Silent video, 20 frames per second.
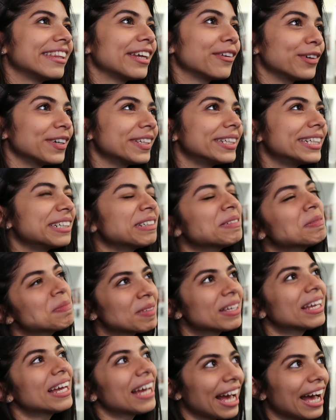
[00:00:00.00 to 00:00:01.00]
The weather,
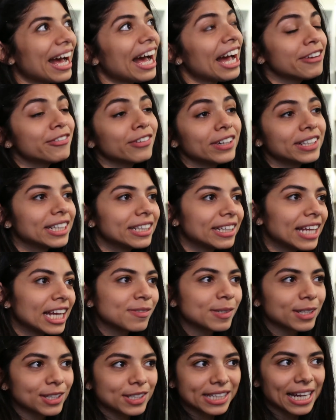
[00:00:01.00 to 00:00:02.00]
I find it nice
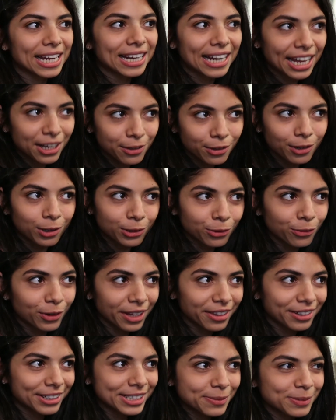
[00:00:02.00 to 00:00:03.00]
because I like cold
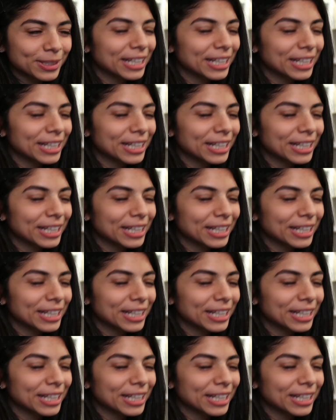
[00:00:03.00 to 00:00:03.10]
weathers,